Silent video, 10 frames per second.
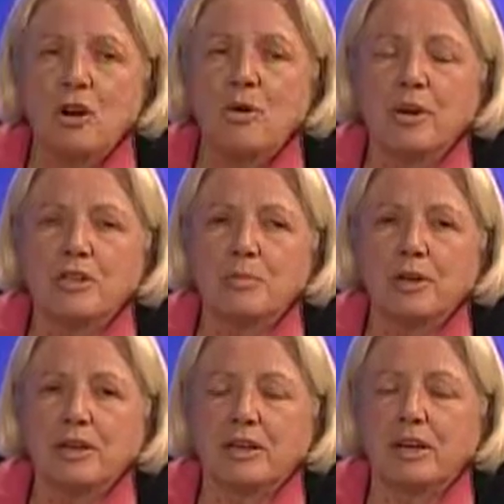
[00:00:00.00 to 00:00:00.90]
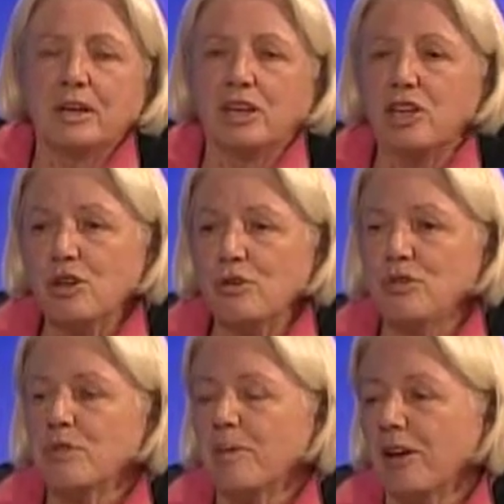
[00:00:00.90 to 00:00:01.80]
who has been
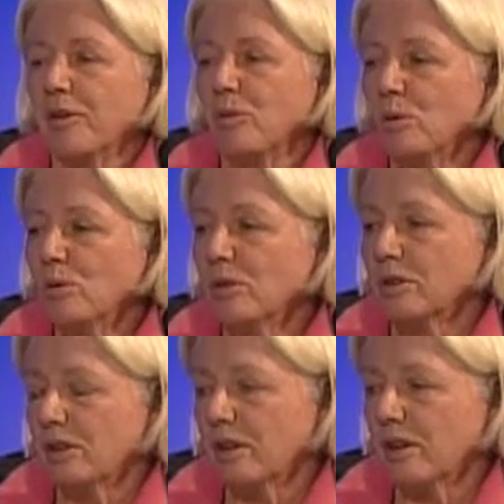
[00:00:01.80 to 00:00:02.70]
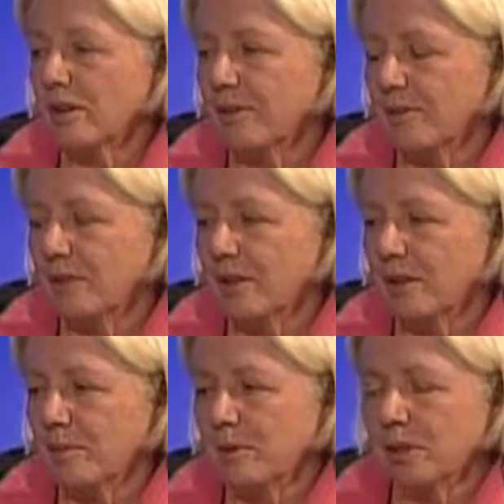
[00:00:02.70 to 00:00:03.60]
accused by the ruler of
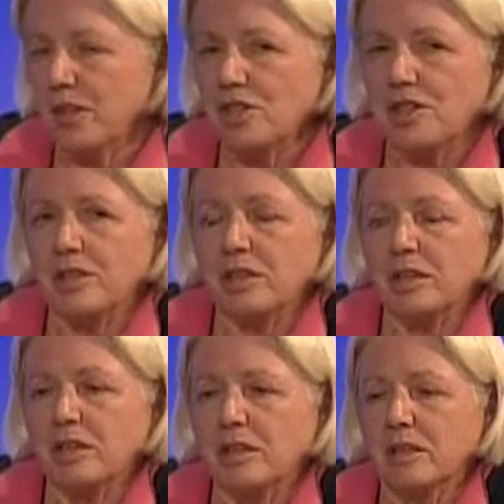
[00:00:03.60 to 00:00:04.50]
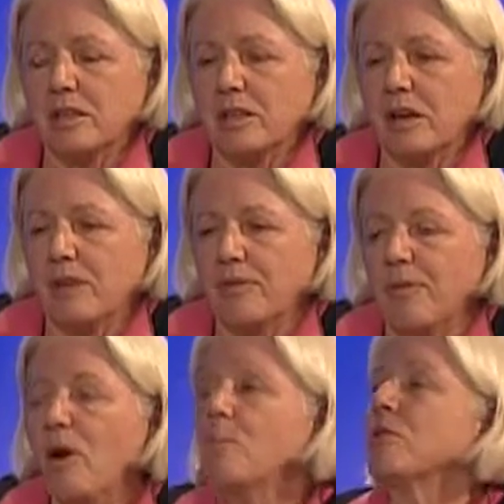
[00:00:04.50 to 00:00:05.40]
uh, Malaysia uh, of
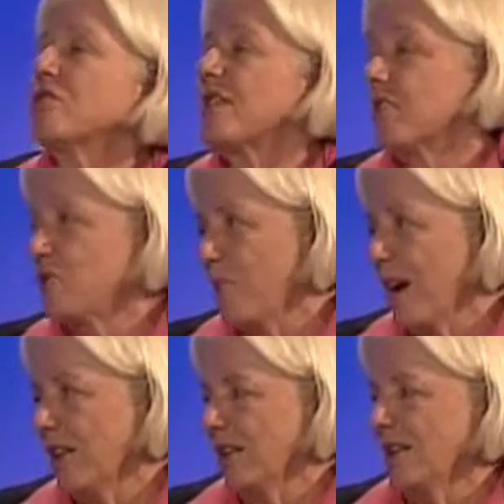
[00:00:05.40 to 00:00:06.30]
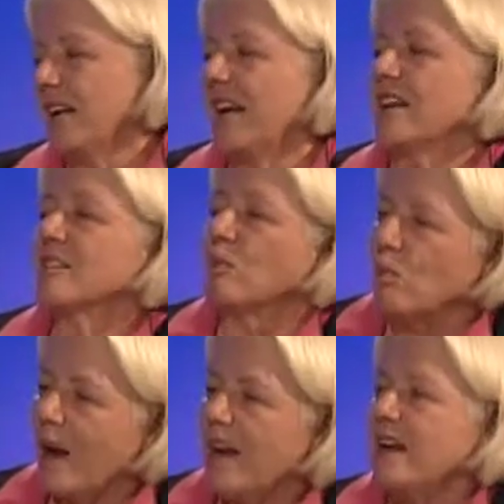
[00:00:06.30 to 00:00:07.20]
homosexuality as a
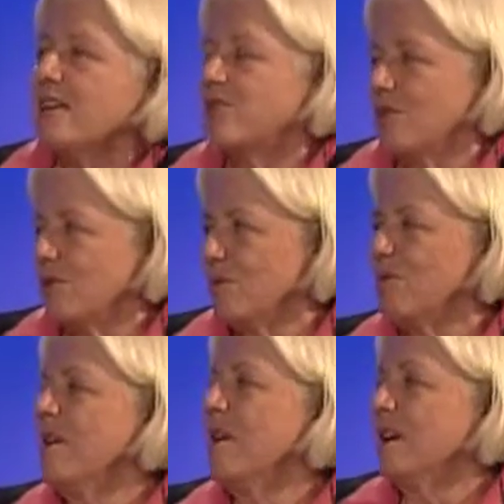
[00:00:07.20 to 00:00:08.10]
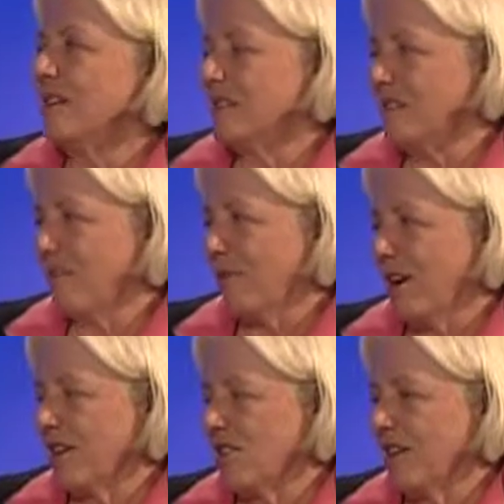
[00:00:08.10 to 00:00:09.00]
way to
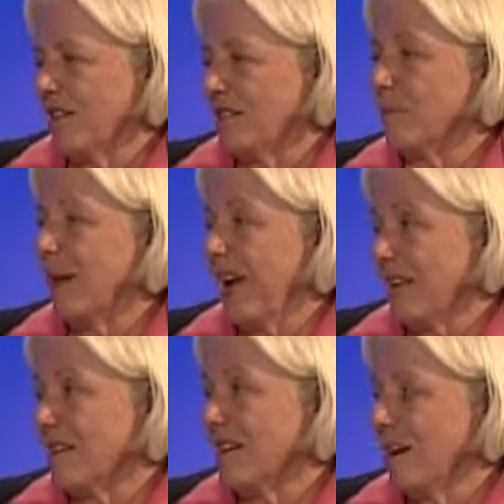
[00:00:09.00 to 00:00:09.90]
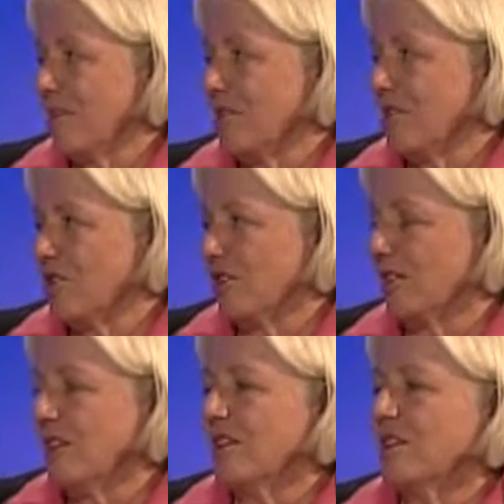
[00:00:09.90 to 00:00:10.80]
disenfranchise him as an opposition
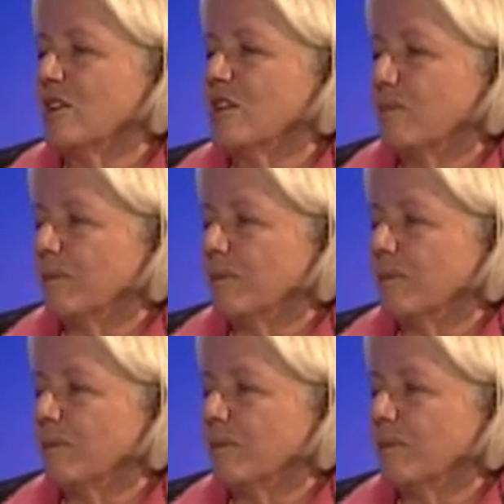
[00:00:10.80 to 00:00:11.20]
leader. And he's to